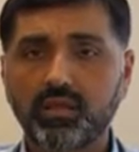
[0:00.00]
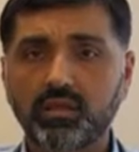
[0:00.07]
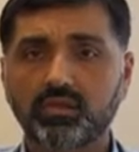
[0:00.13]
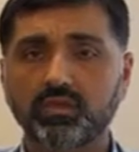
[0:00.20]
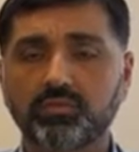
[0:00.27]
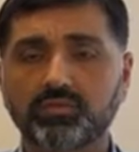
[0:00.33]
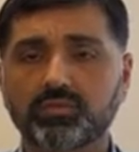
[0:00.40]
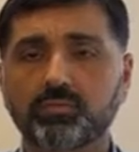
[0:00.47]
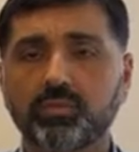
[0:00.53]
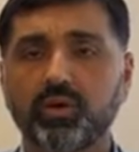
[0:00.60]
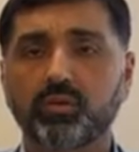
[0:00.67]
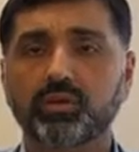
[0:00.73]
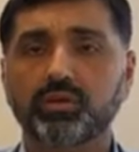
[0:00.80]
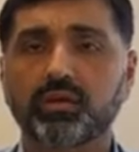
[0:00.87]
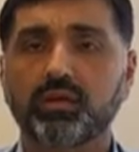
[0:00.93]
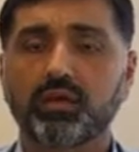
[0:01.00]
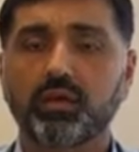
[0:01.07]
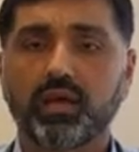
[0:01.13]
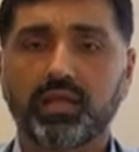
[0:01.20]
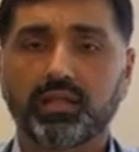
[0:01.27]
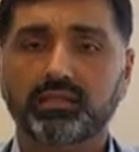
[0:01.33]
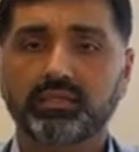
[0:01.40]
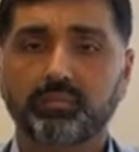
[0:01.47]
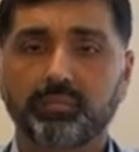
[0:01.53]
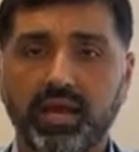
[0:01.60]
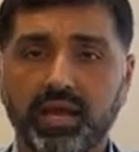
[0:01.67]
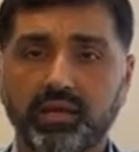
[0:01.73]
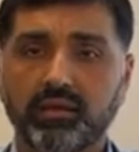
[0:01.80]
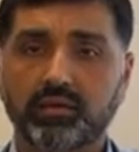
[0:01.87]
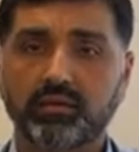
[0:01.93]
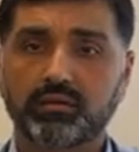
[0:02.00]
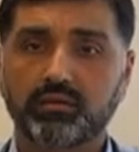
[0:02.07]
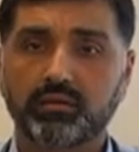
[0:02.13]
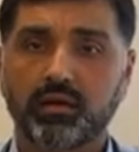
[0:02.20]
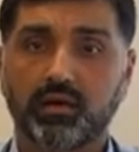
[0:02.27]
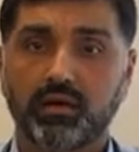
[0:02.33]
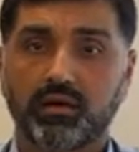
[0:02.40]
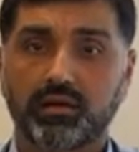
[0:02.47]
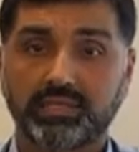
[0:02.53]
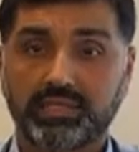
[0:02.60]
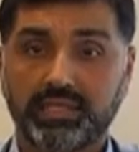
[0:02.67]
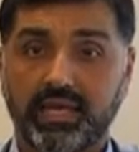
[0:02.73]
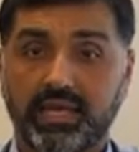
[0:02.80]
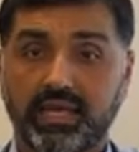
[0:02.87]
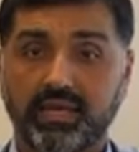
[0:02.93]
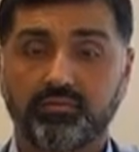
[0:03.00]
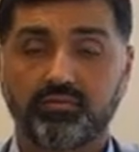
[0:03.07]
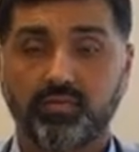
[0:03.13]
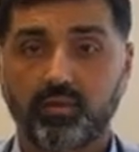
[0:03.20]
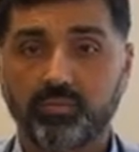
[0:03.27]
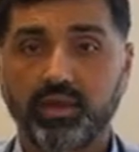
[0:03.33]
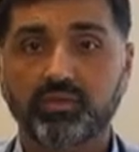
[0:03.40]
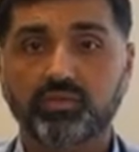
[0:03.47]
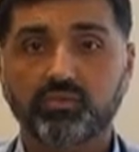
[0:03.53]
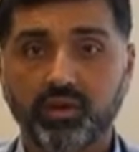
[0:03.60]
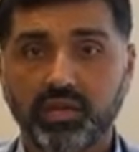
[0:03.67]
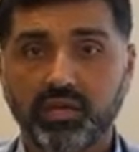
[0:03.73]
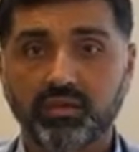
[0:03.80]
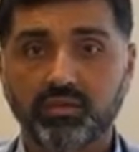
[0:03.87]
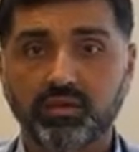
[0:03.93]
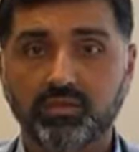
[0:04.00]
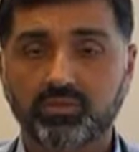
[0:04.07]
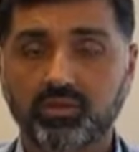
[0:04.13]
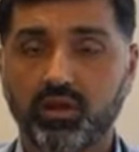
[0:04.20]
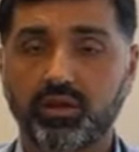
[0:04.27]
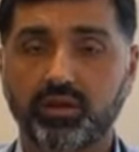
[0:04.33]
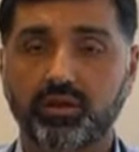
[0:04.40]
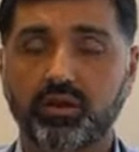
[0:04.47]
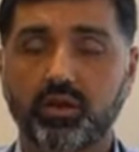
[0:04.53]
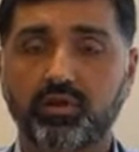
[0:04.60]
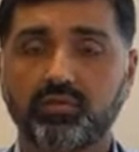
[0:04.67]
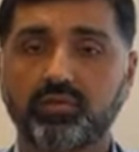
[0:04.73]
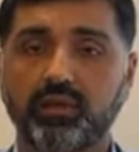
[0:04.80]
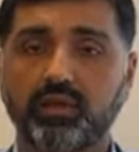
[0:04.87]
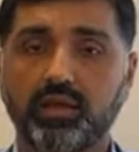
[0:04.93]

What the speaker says: you've smoked at least a pack a day for about 20 years on and off,